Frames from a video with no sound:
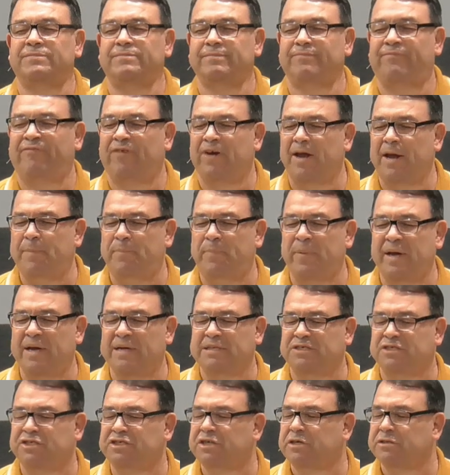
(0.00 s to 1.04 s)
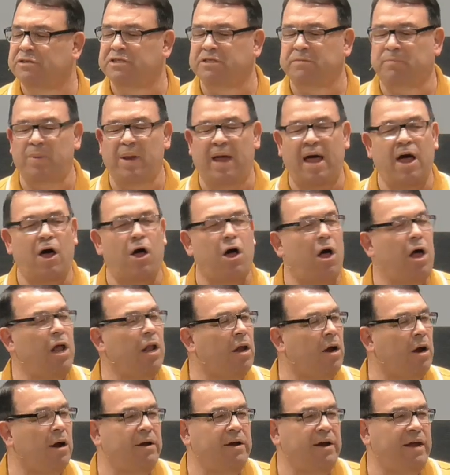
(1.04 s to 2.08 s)
Philippians shall supply all
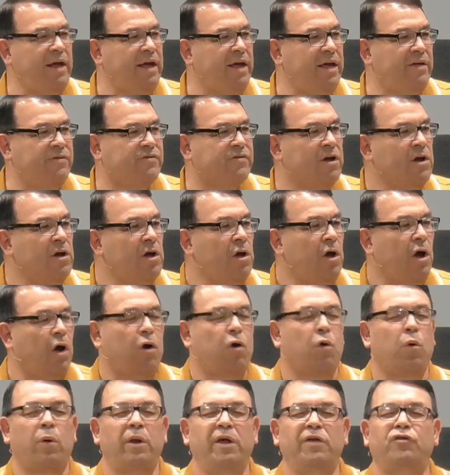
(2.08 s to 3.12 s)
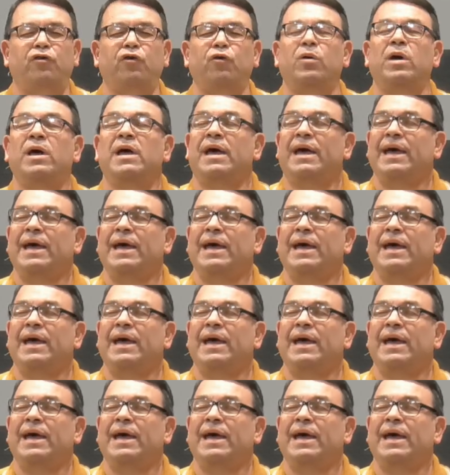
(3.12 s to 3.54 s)
our needs according to